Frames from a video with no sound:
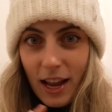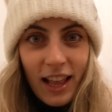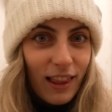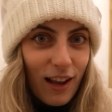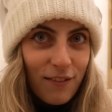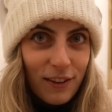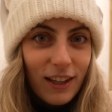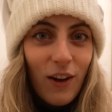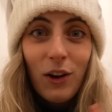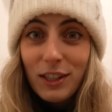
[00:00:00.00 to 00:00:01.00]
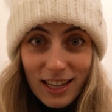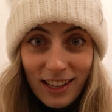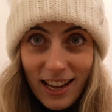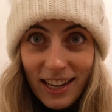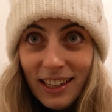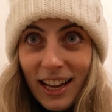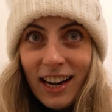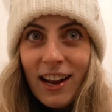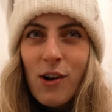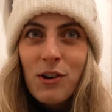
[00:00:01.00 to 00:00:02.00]
I love hot sake, and
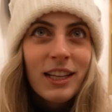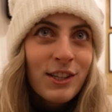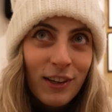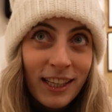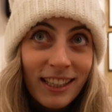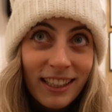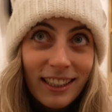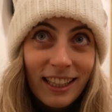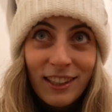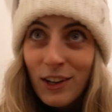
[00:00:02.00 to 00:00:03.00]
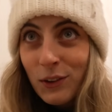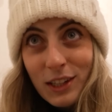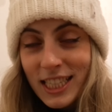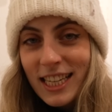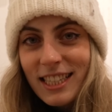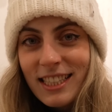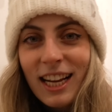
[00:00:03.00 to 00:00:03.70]
I only drink it in the colder seasons.